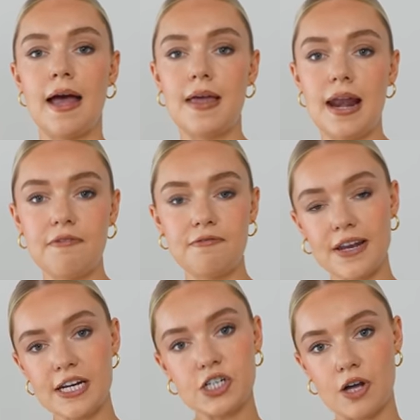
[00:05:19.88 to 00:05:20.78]
And then I
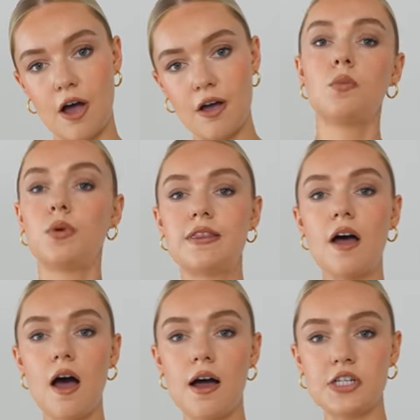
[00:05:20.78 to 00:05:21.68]
finished off with the
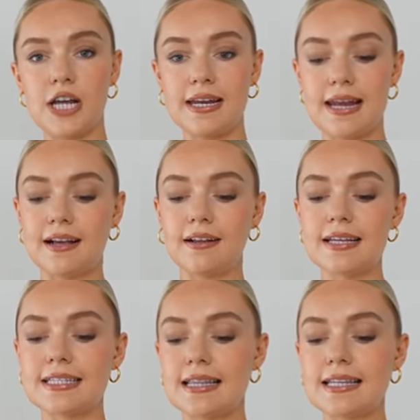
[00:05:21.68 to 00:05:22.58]
heart chain
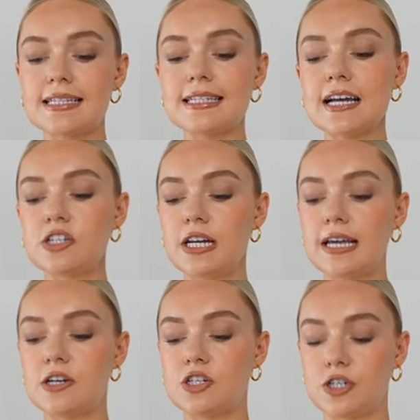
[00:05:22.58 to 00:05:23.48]
necklace, and this is
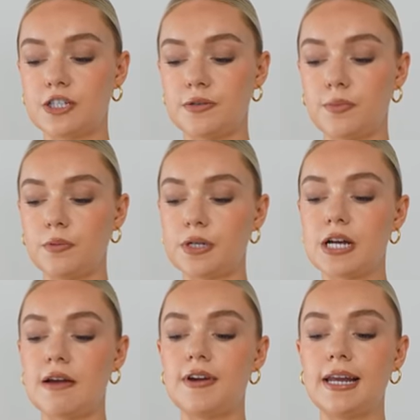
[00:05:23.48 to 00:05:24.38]
actually adjustable, which
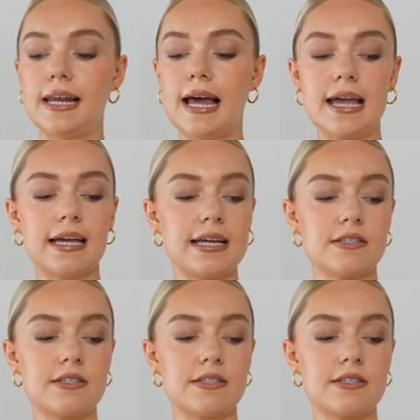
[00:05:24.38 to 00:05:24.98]
I really like.